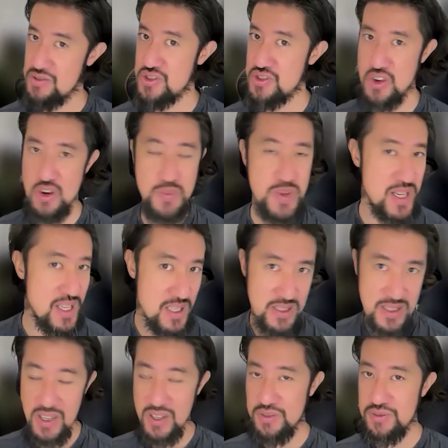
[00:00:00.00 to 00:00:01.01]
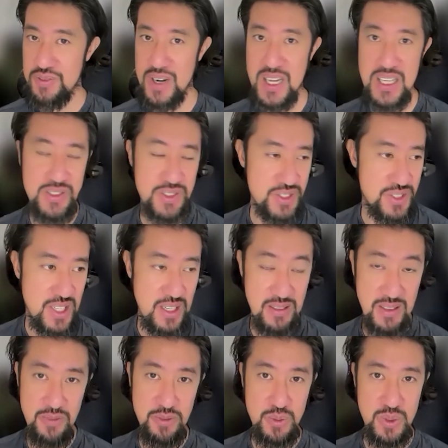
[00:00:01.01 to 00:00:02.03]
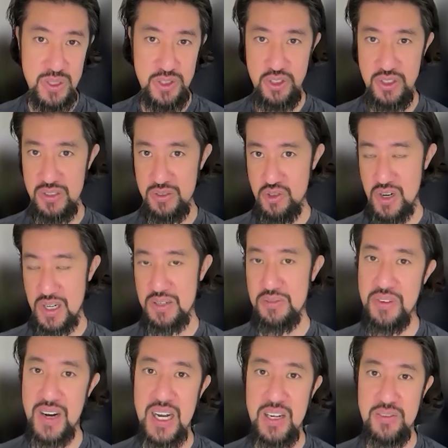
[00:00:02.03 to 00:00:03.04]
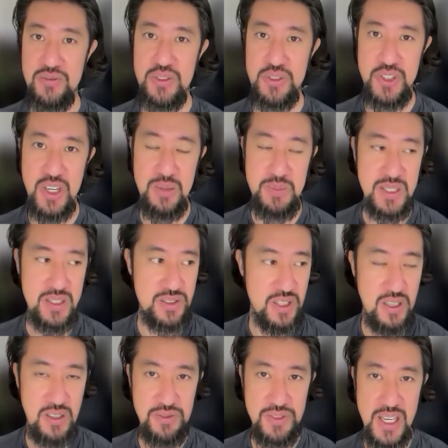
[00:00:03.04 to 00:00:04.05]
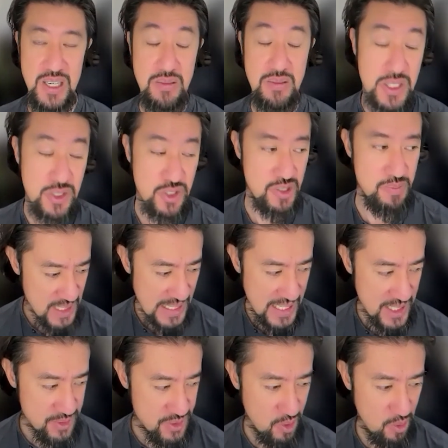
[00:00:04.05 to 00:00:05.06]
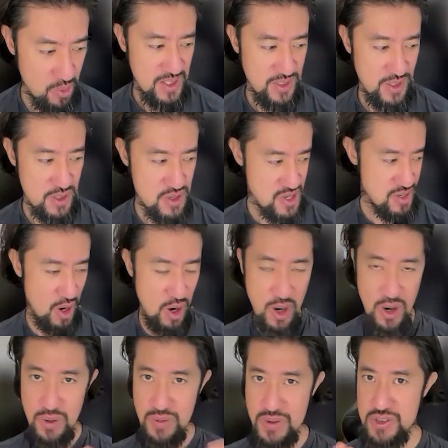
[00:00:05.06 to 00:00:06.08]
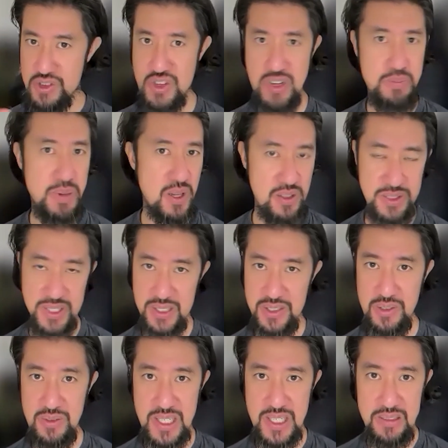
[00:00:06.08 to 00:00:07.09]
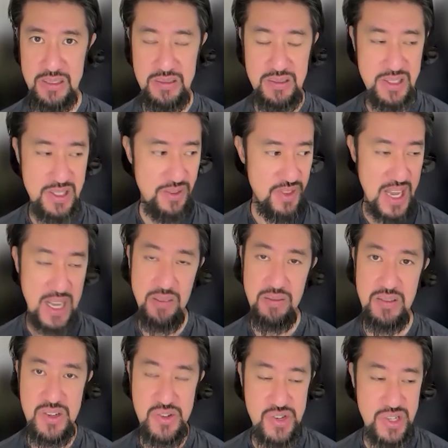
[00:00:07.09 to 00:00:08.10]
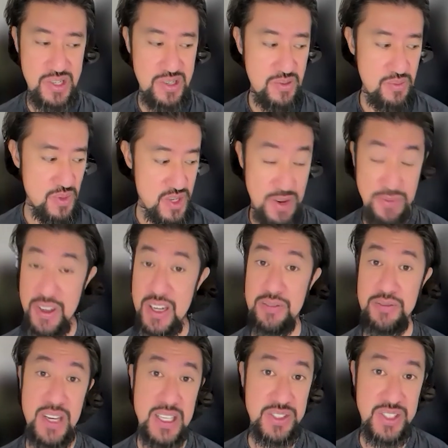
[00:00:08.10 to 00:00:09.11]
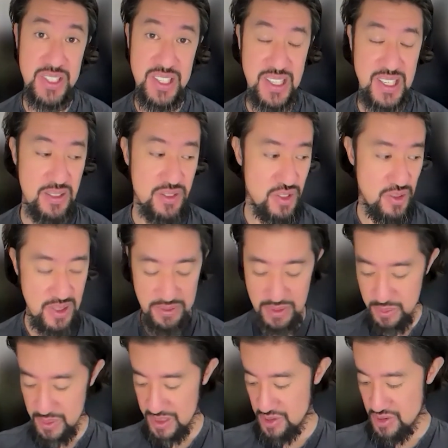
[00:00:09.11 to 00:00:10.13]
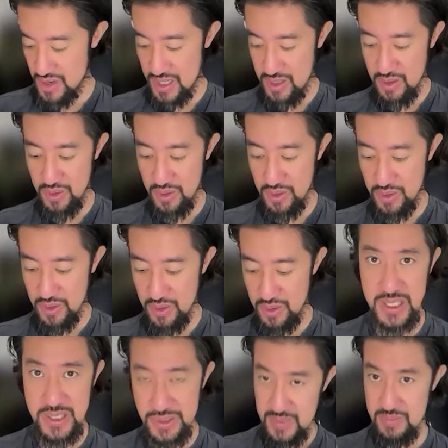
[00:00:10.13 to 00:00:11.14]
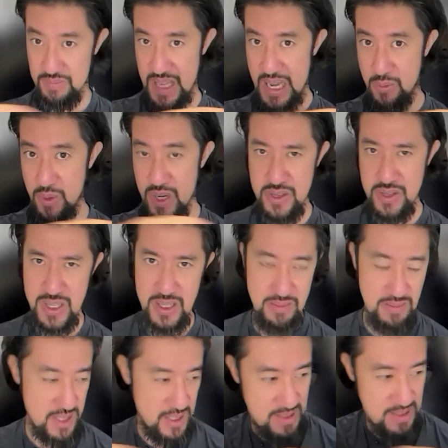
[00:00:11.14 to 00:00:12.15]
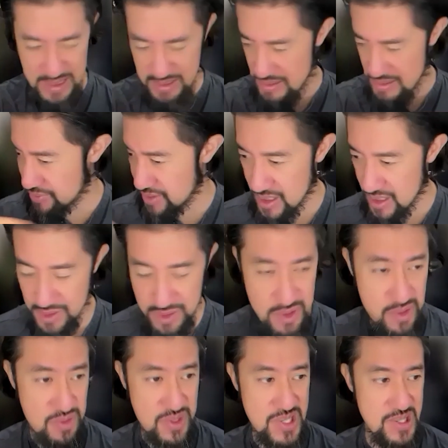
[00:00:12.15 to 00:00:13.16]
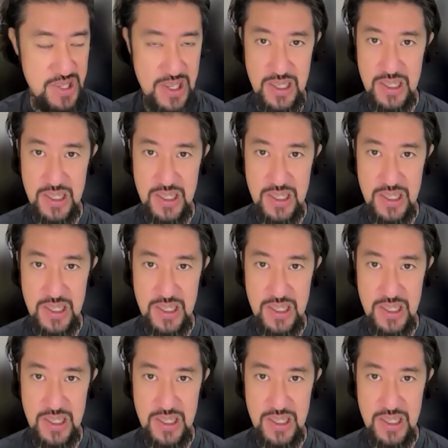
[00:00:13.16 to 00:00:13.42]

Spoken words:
Germany is there, France is there. Everyone's trying to vie for dominance of that region. And so there's just always geopolitics around that region, which I find fascinating. So everyone's trying to go through because that way you can connect. I forgot the 2 C's that it